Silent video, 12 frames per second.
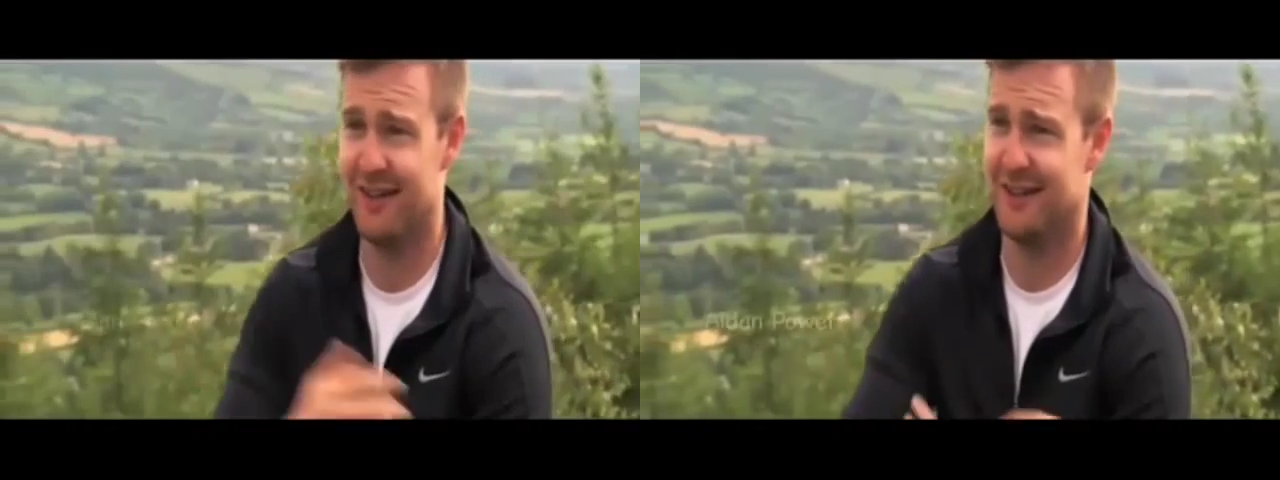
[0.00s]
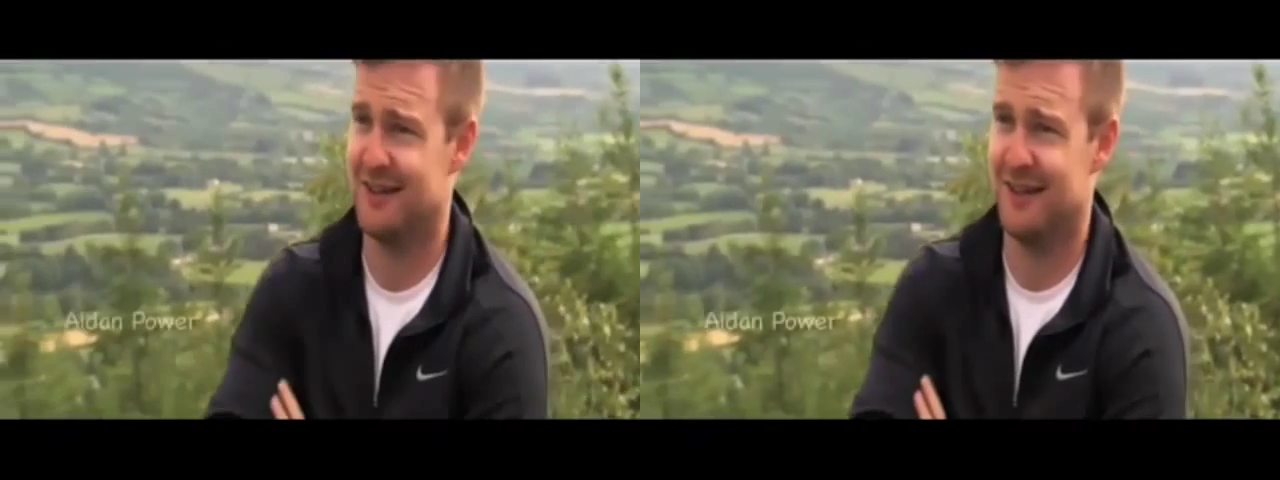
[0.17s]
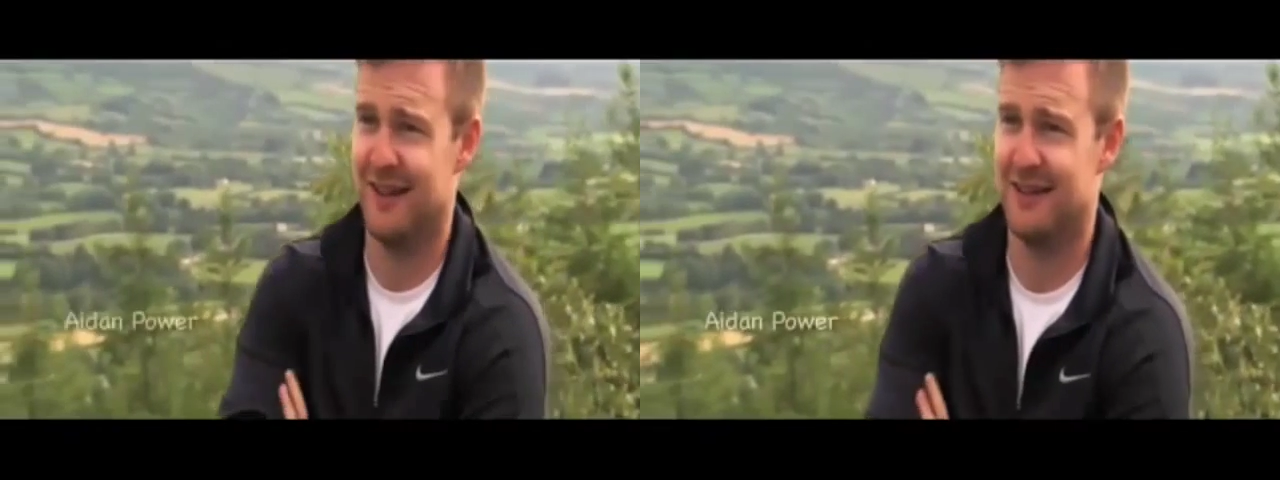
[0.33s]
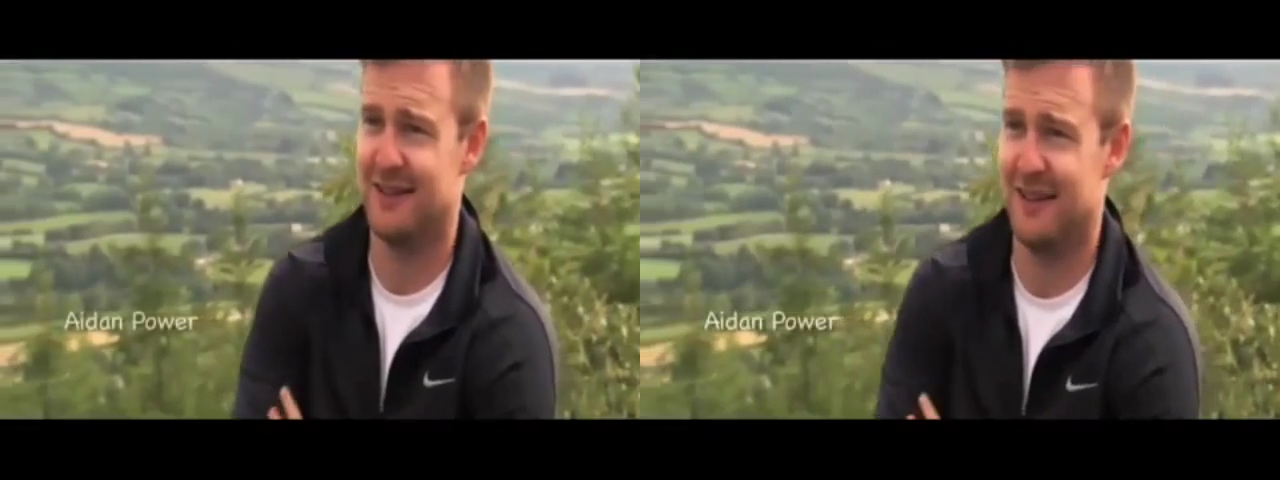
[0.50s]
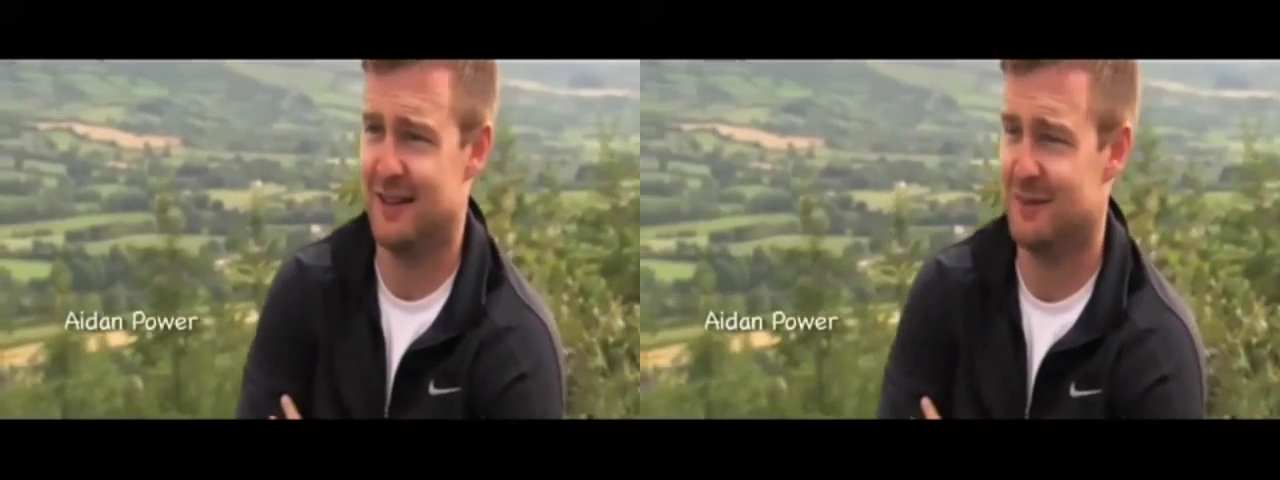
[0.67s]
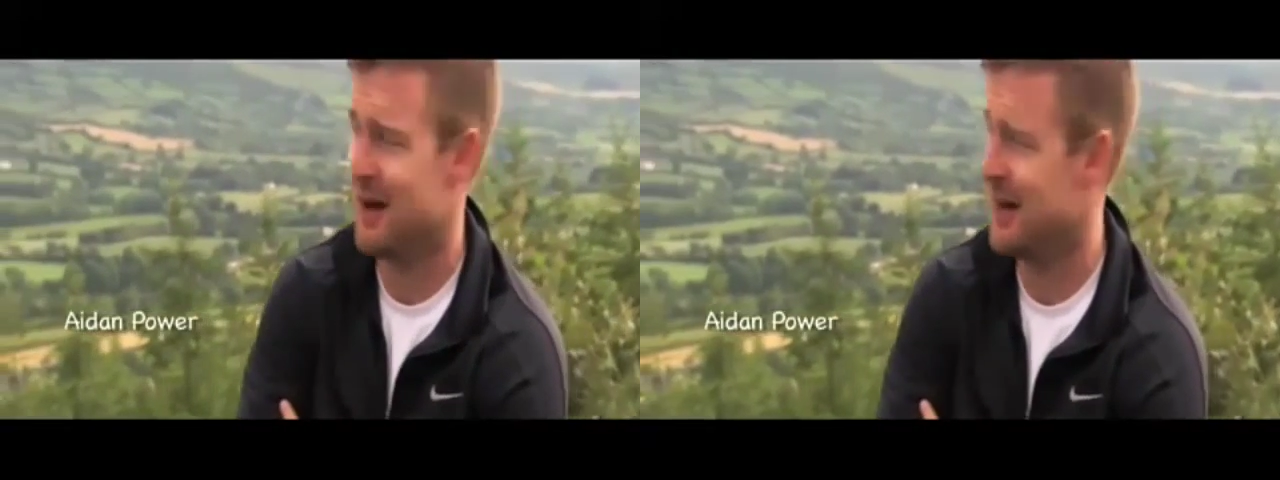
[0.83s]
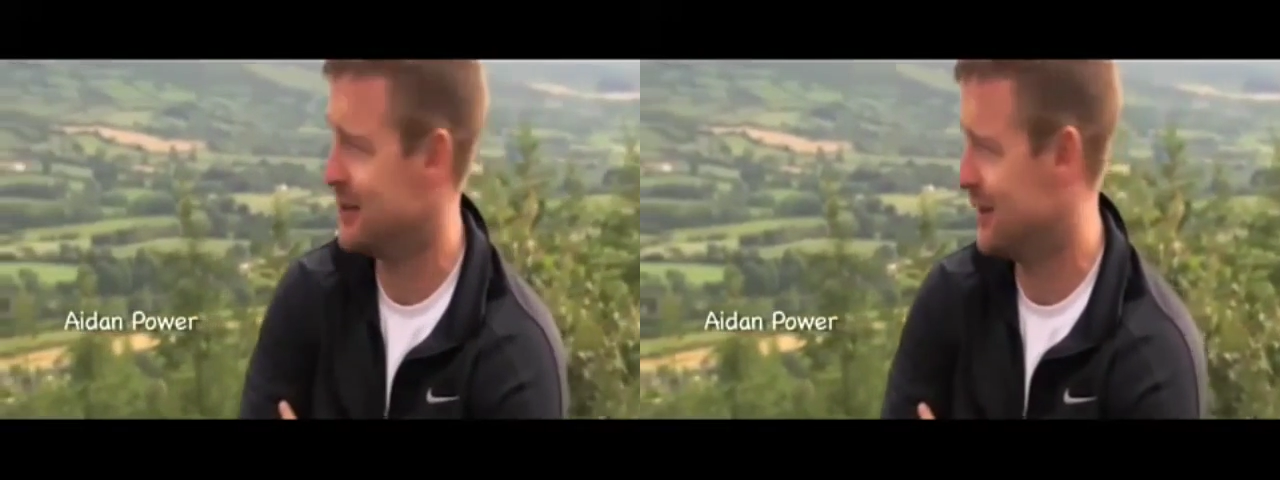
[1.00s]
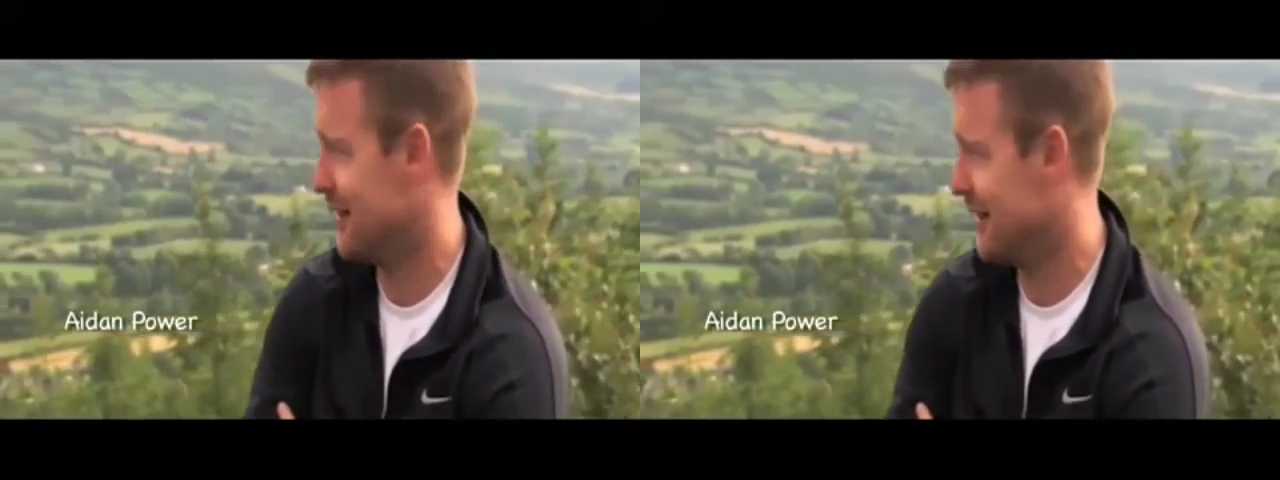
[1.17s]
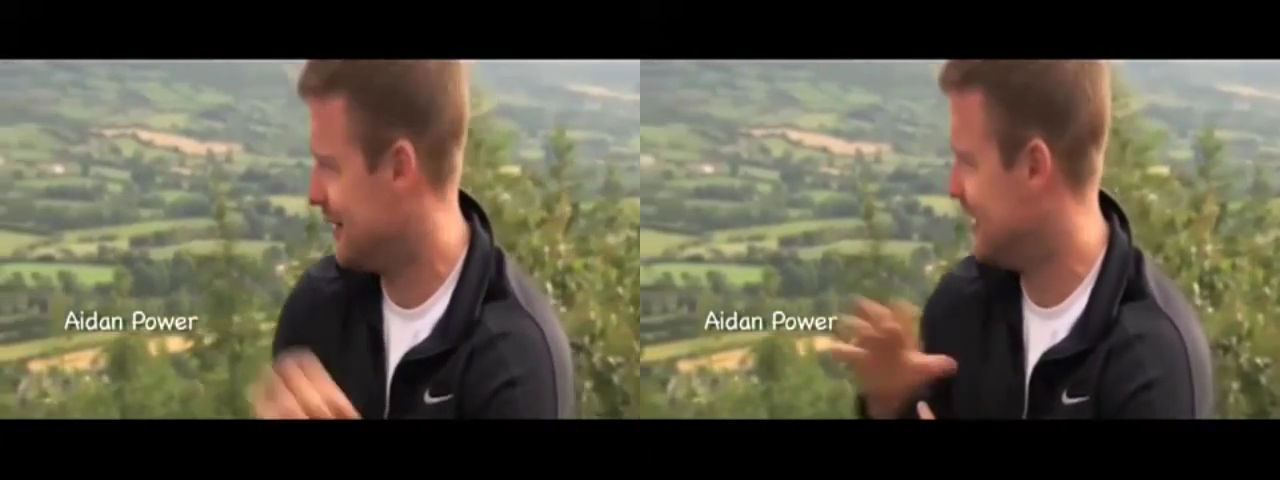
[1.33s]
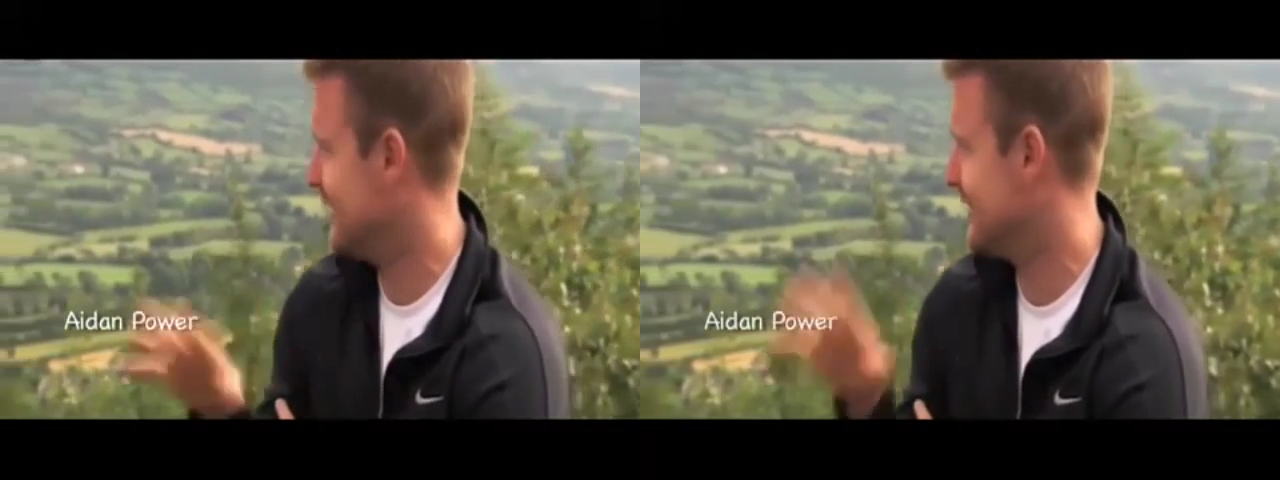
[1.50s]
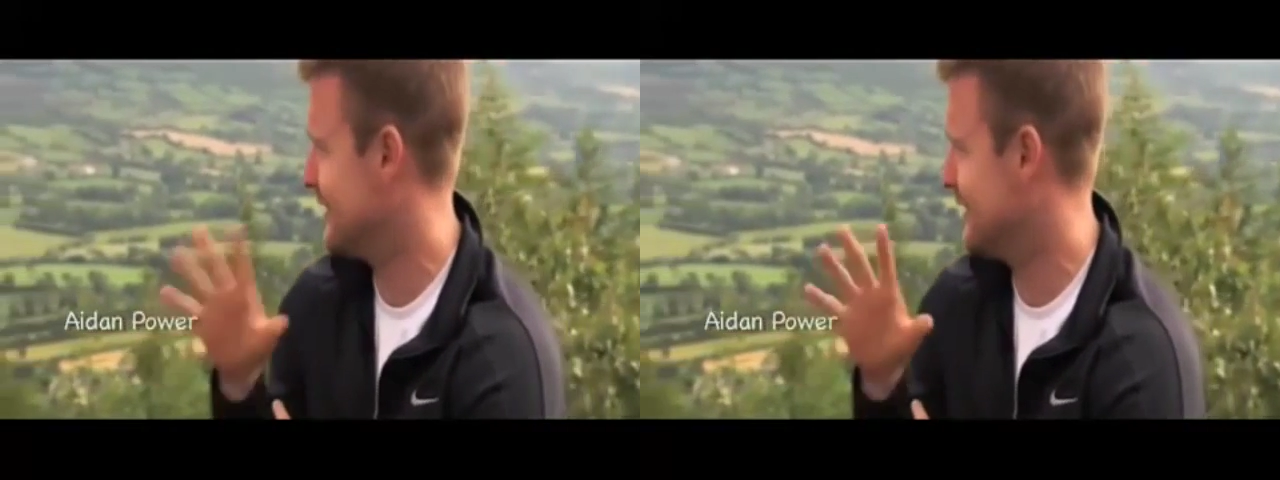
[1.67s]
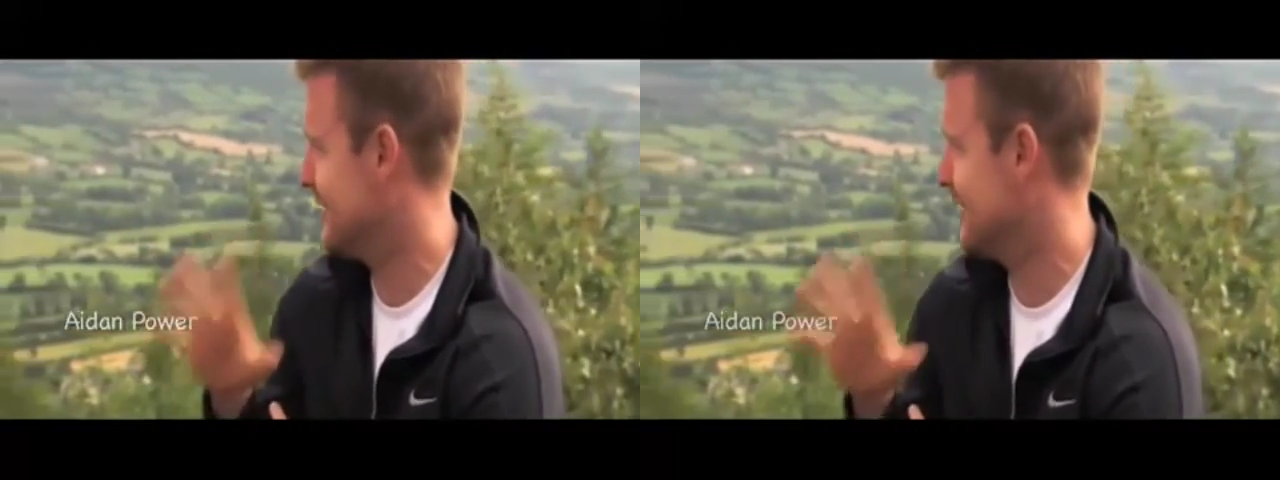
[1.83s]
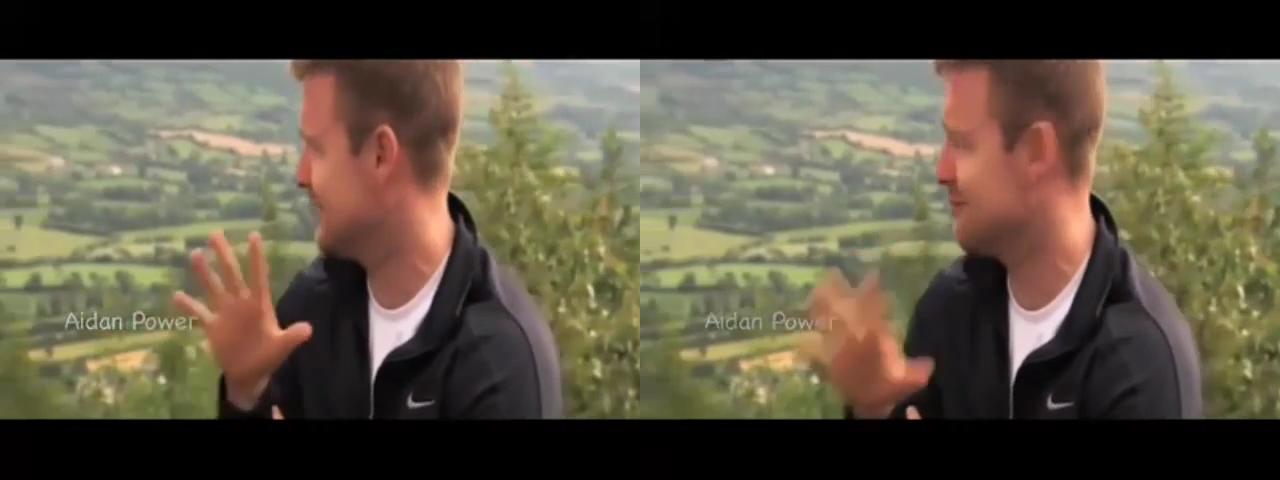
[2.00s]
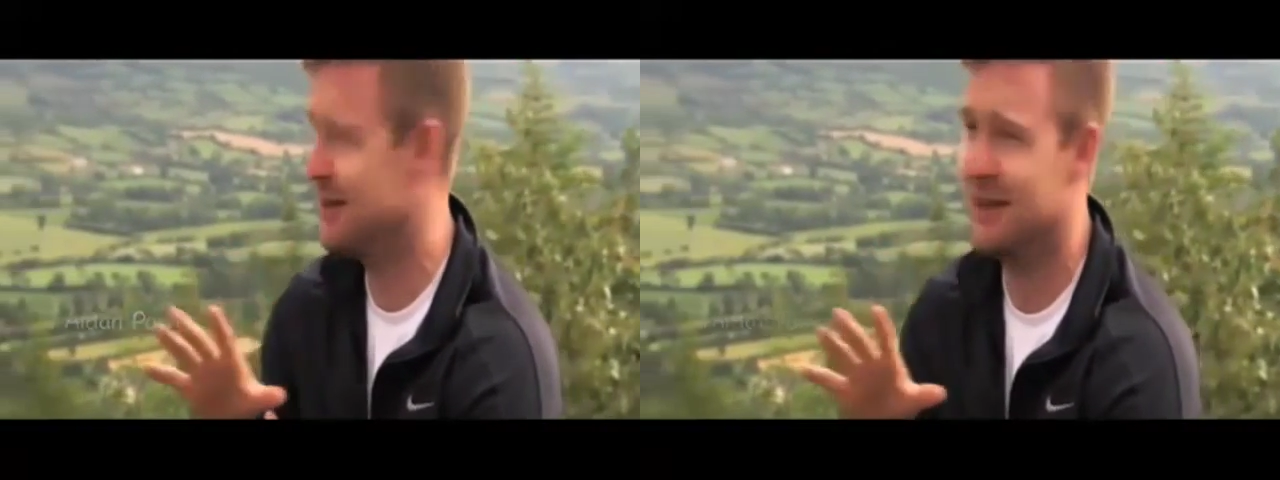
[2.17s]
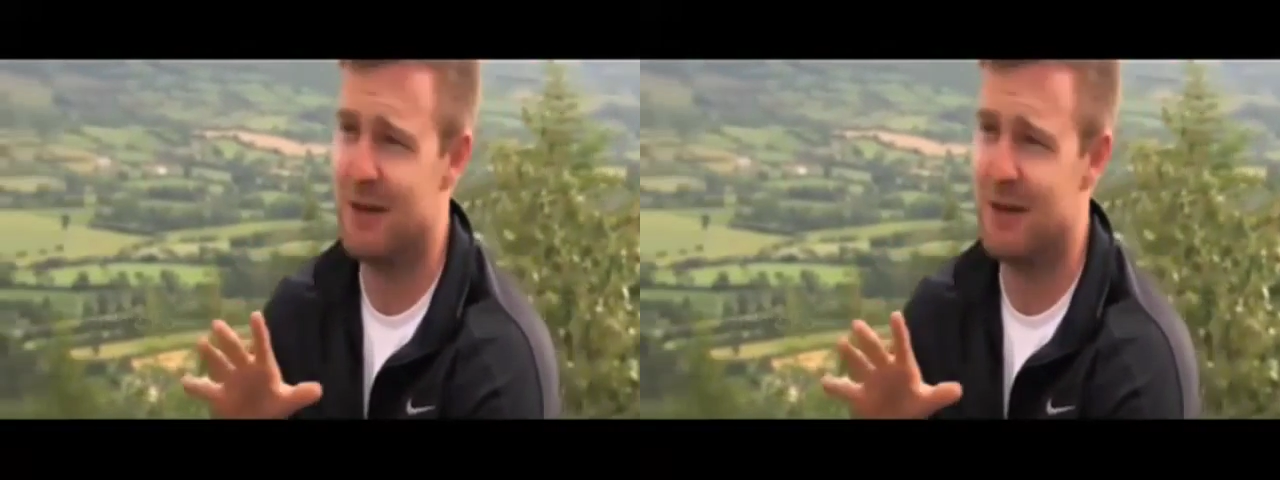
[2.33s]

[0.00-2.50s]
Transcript: It's, it's, it's magical, and this is a really